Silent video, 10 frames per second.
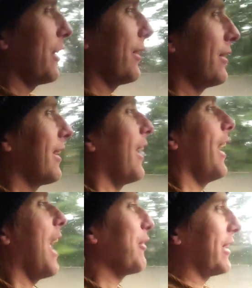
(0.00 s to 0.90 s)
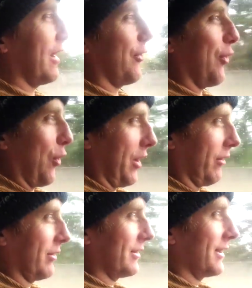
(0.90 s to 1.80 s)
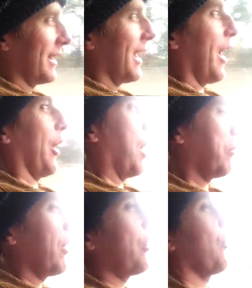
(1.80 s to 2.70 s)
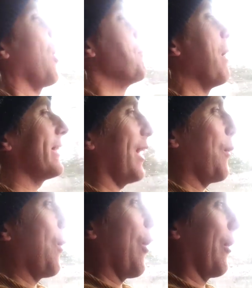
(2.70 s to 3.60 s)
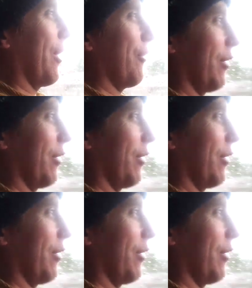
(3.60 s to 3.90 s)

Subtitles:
you? I have a gift for you. And I'm going to throw a bucket of water over